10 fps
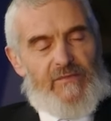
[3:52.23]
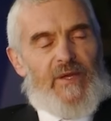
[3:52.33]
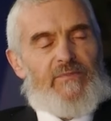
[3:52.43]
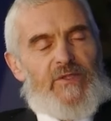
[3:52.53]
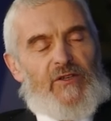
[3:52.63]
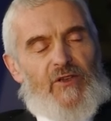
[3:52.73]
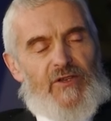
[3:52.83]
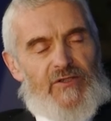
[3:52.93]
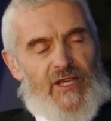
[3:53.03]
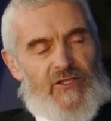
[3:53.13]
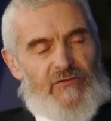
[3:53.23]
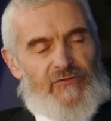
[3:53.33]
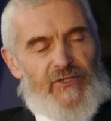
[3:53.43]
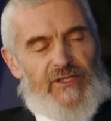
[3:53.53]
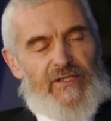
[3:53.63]
not going to that too
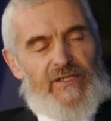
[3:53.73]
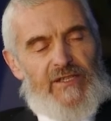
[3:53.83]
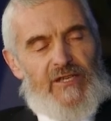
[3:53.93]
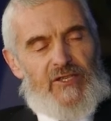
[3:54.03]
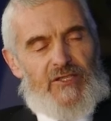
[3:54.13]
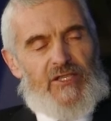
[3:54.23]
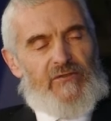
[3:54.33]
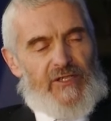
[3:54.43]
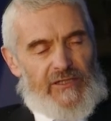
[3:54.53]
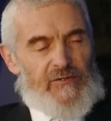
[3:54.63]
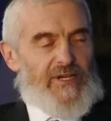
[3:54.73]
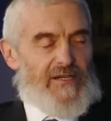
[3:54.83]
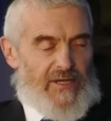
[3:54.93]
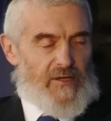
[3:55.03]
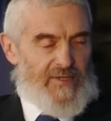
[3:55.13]
fully. Just to give a clue,
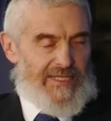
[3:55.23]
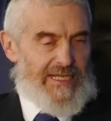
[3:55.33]
I will